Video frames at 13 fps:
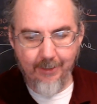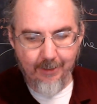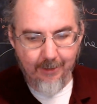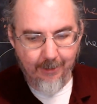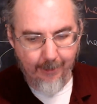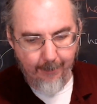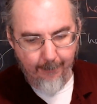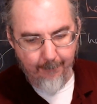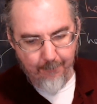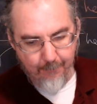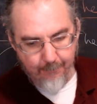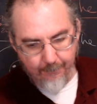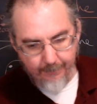
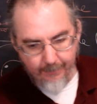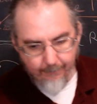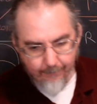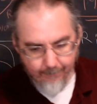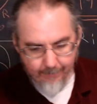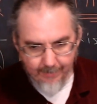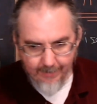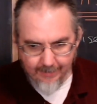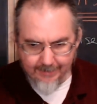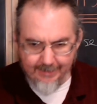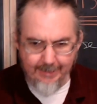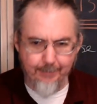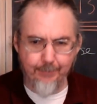to
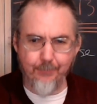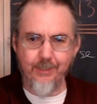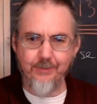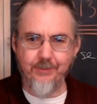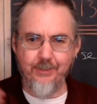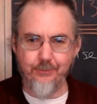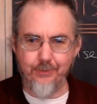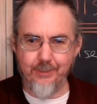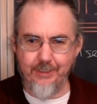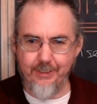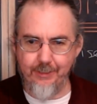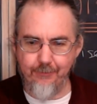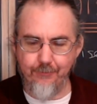keep the president
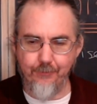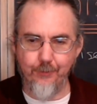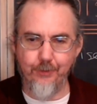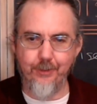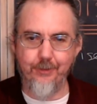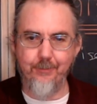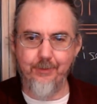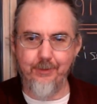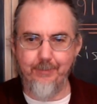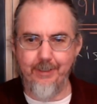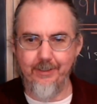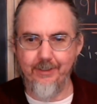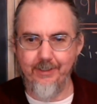really informed
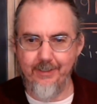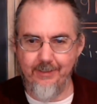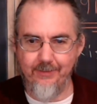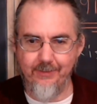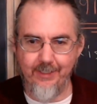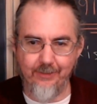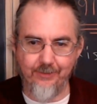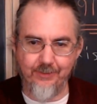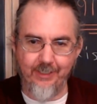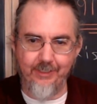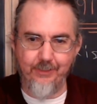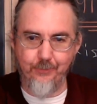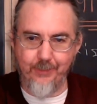about things
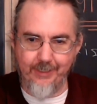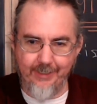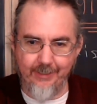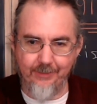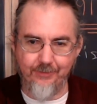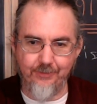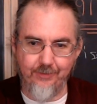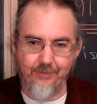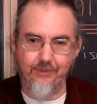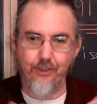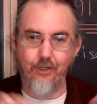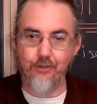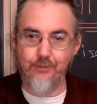outside the White House and
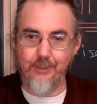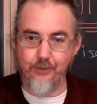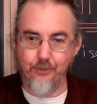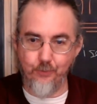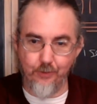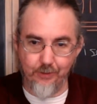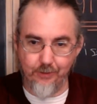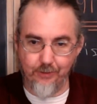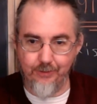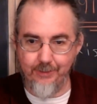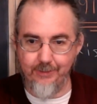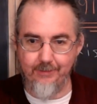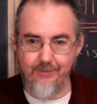all around the world
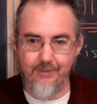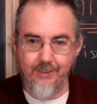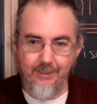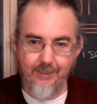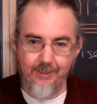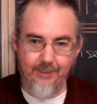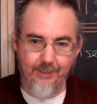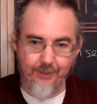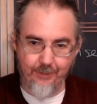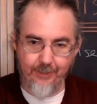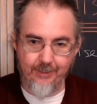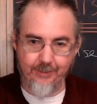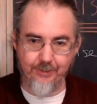and in our
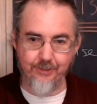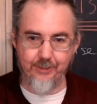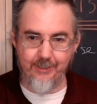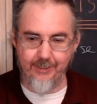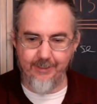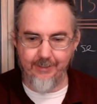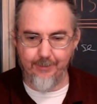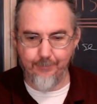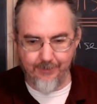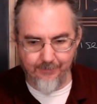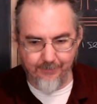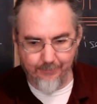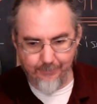country that the
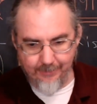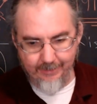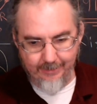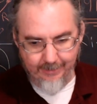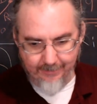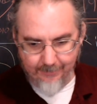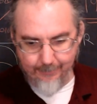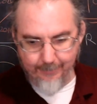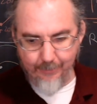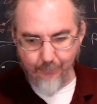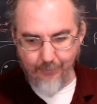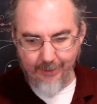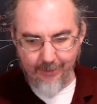president really needs to be
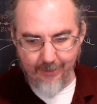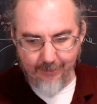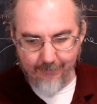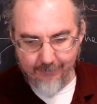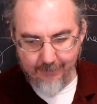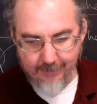aware of,